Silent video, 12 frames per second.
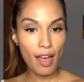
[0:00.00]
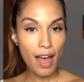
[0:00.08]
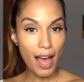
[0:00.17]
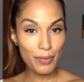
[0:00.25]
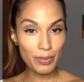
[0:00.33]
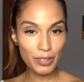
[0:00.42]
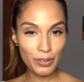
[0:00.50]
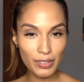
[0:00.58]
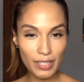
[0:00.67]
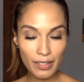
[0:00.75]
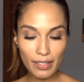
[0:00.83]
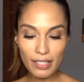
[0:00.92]
I've been
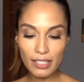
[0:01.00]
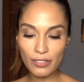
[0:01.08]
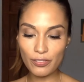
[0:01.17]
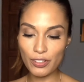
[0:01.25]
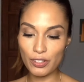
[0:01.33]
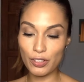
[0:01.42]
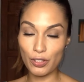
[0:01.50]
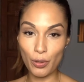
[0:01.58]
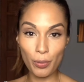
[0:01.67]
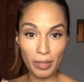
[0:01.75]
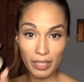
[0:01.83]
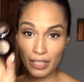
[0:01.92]
using this for
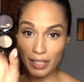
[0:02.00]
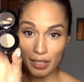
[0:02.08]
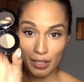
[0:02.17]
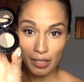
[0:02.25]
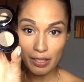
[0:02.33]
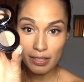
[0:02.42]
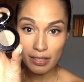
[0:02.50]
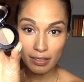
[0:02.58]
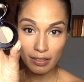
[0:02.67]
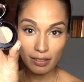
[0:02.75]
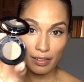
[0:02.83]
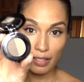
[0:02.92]
so many years.
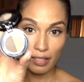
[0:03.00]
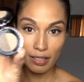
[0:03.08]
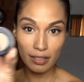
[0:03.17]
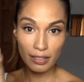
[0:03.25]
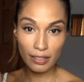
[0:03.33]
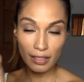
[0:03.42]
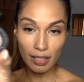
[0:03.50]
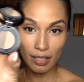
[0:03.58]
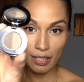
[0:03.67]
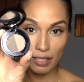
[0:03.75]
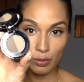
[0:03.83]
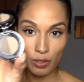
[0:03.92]
This
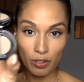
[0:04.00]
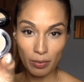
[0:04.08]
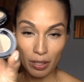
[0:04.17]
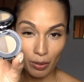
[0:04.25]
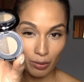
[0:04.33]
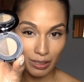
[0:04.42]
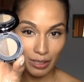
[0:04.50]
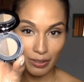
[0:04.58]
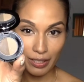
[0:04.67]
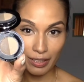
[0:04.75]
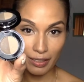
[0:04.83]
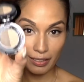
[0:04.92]
is one of my holy
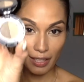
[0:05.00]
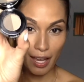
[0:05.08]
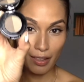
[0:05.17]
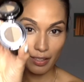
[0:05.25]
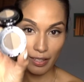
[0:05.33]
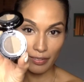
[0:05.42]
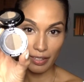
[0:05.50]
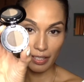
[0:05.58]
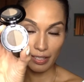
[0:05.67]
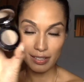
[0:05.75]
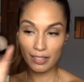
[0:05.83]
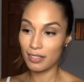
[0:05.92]
grails. I love
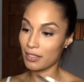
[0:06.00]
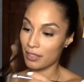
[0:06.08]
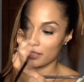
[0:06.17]
this.